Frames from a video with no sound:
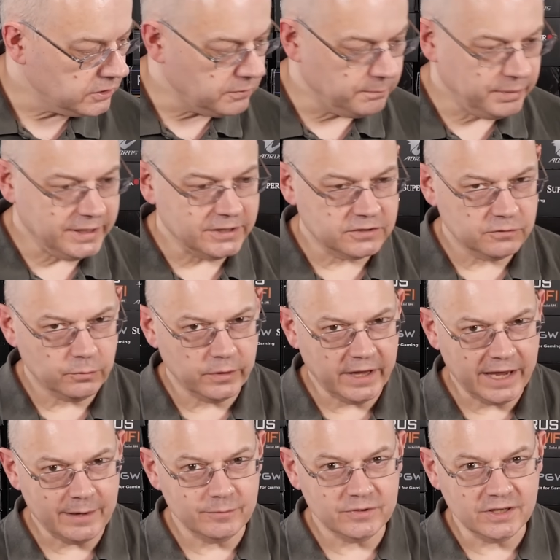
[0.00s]
compete with
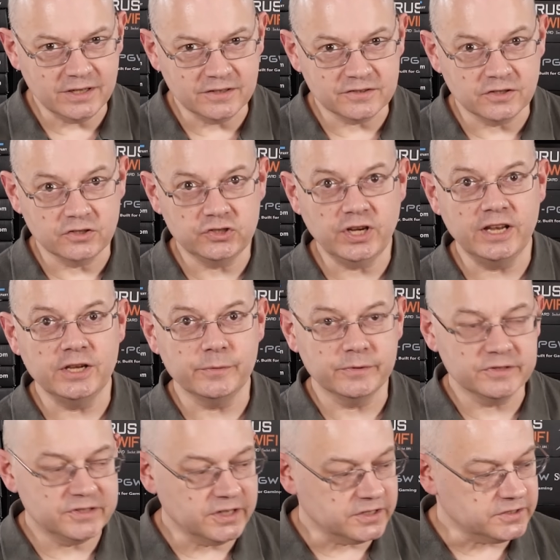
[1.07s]
AMD's genuine
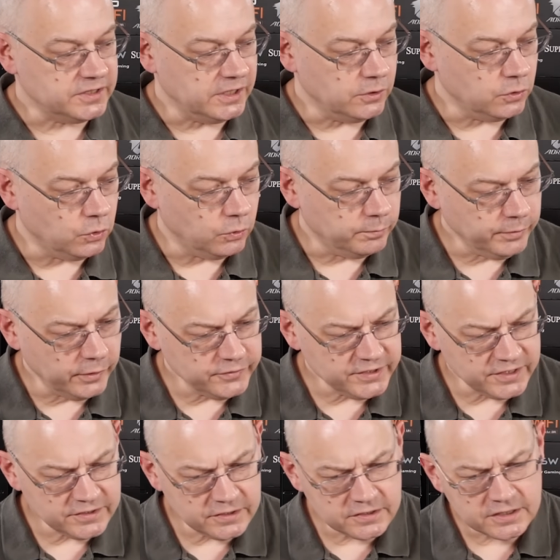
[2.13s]
16 core
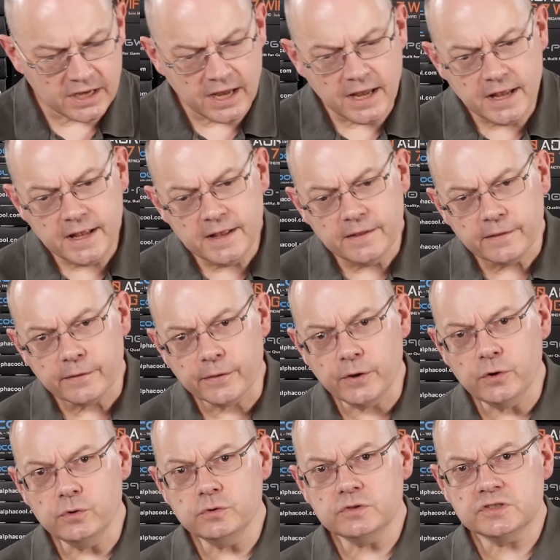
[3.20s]
processors.
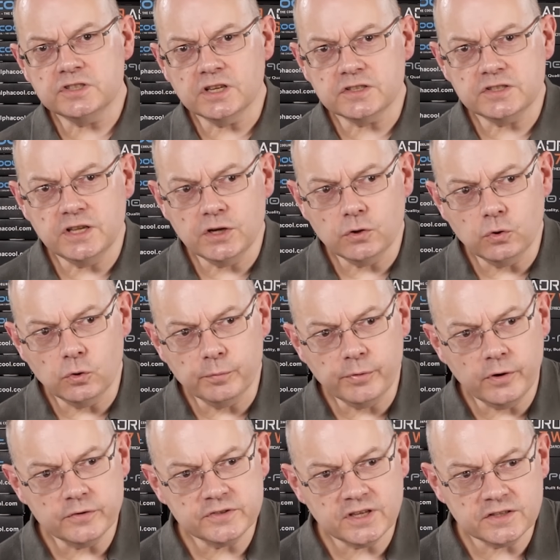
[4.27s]
Those 16 core
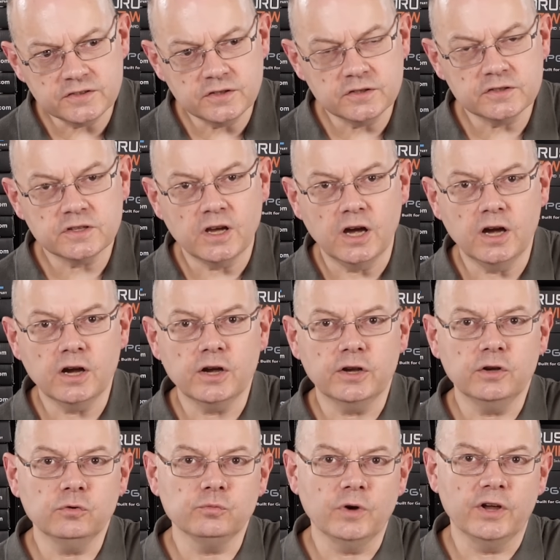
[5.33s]
processors are going
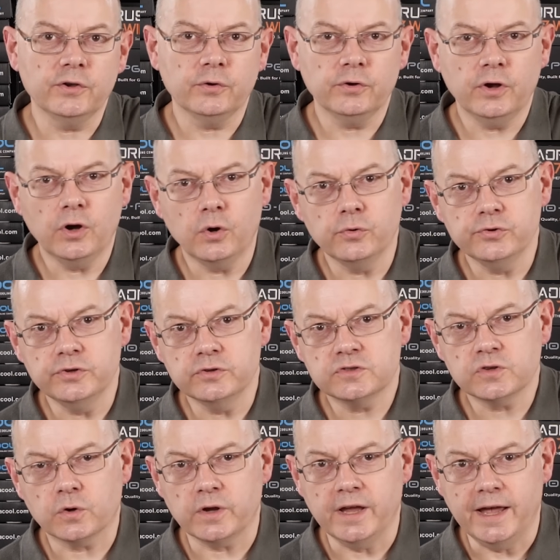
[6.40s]
to run on a whole new
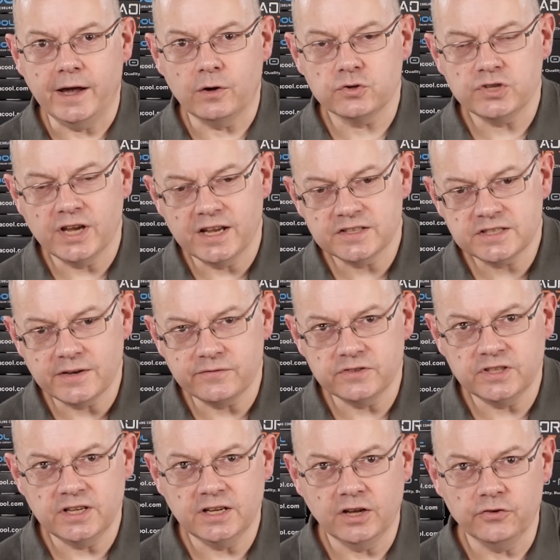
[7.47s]
socket, LGA
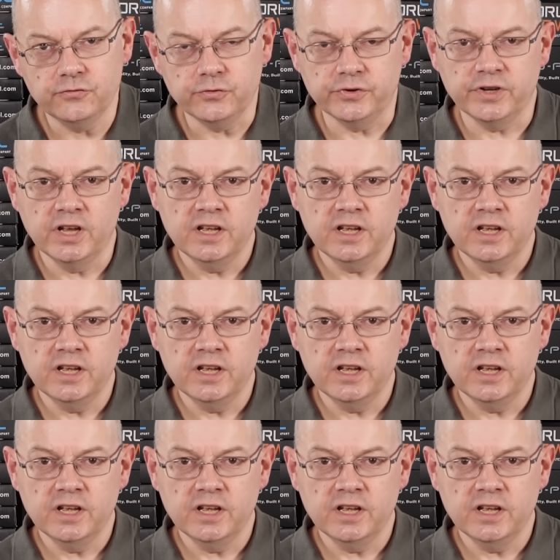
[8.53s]
1700.